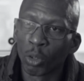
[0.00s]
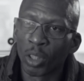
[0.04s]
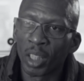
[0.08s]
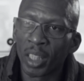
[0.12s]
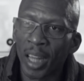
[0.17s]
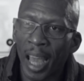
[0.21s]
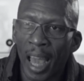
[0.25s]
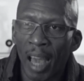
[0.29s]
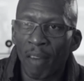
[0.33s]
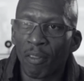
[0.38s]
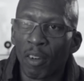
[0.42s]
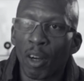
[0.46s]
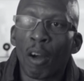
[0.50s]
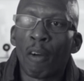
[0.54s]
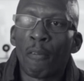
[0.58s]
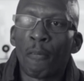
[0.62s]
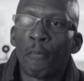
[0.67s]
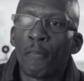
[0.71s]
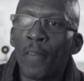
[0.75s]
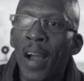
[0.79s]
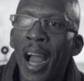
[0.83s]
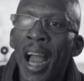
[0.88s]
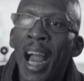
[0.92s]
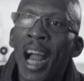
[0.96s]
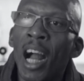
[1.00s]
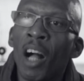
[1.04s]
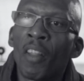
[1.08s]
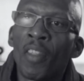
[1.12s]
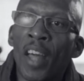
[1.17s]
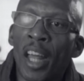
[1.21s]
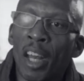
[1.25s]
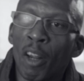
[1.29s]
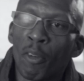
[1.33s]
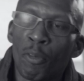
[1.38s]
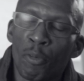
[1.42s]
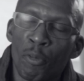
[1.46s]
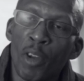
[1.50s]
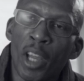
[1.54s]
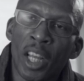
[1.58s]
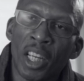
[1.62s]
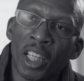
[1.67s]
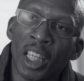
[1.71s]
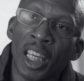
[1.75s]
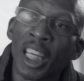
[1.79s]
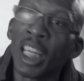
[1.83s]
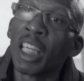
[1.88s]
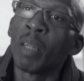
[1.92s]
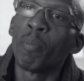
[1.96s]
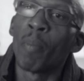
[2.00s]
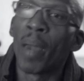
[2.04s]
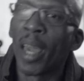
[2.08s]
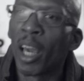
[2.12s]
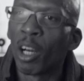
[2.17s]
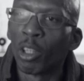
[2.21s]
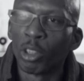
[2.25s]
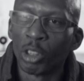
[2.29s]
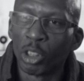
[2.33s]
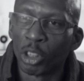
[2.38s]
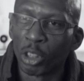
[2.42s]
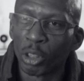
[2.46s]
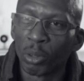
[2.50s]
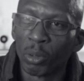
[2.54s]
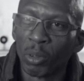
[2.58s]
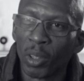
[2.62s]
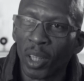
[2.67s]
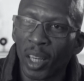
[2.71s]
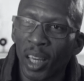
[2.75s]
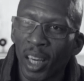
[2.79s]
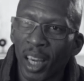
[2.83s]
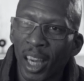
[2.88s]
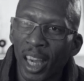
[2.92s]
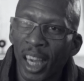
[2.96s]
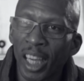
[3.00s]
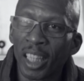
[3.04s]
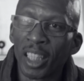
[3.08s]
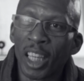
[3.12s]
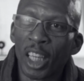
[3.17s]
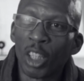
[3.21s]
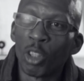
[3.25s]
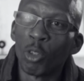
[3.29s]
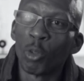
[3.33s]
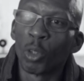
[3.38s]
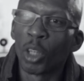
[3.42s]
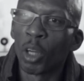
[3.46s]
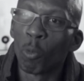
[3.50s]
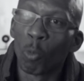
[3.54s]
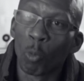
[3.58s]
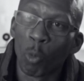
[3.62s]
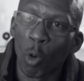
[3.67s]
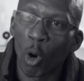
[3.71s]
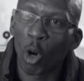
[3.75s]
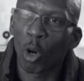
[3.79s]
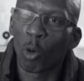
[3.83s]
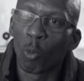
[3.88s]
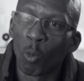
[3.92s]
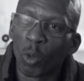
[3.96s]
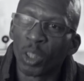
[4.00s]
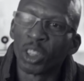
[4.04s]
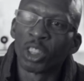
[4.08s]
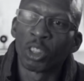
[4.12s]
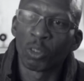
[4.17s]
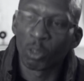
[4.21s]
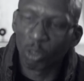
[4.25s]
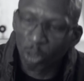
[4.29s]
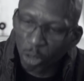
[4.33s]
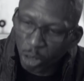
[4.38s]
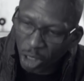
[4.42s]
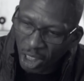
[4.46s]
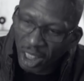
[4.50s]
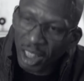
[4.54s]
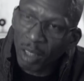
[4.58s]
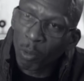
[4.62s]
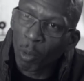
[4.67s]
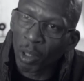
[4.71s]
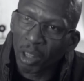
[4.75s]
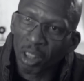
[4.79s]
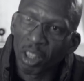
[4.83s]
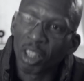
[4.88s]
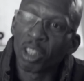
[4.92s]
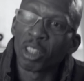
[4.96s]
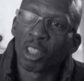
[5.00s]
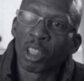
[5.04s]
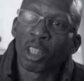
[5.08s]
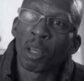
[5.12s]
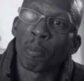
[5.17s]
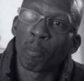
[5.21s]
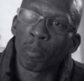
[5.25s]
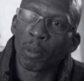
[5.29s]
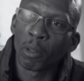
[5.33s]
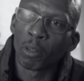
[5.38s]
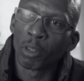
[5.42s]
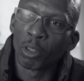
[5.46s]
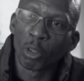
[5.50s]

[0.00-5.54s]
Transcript: have a file that a friend emailed you, and then you can work strictly within the computer.